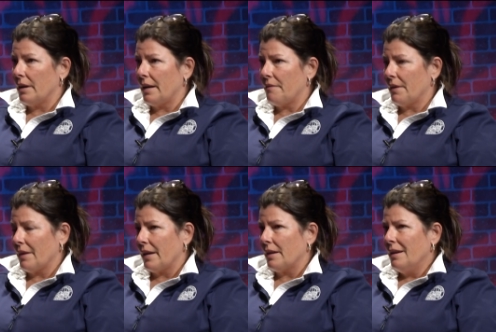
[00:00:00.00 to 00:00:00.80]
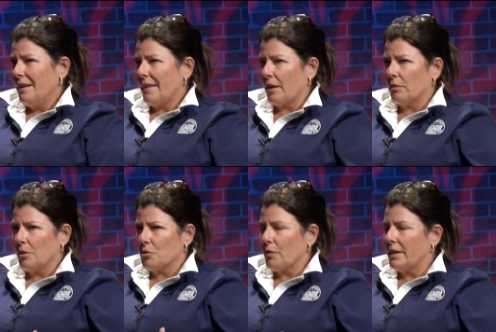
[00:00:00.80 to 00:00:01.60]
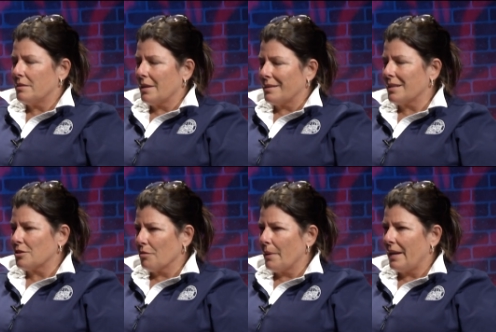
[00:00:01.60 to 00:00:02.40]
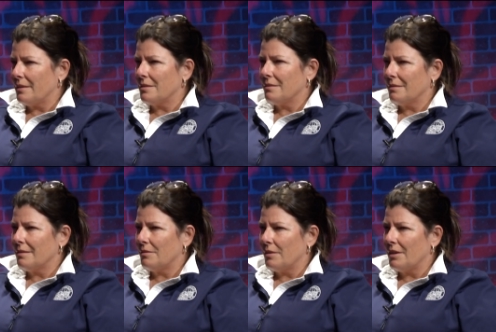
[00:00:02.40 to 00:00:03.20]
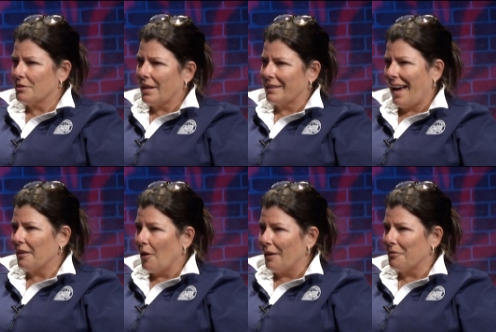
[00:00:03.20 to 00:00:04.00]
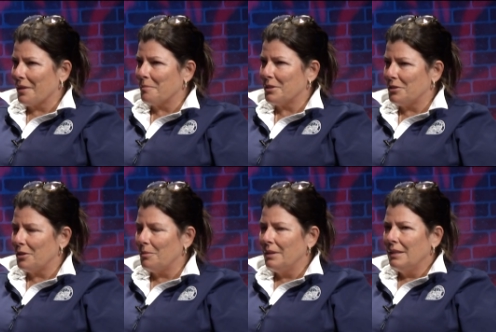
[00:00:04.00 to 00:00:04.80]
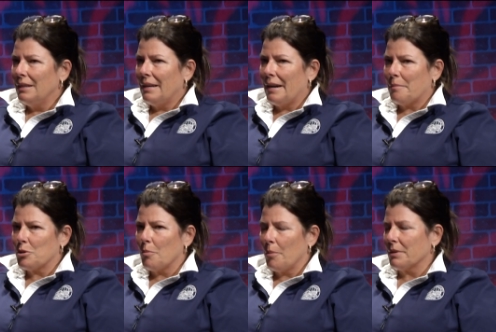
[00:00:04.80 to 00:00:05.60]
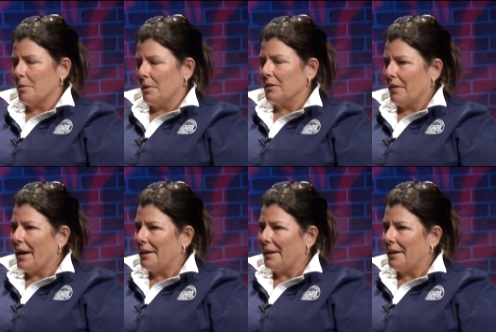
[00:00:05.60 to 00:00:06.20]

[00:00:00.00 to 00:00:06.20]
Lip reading: I feel like that those grades like 6 through 8, there's like not a lot for them to do, so I'm hoping to build on that.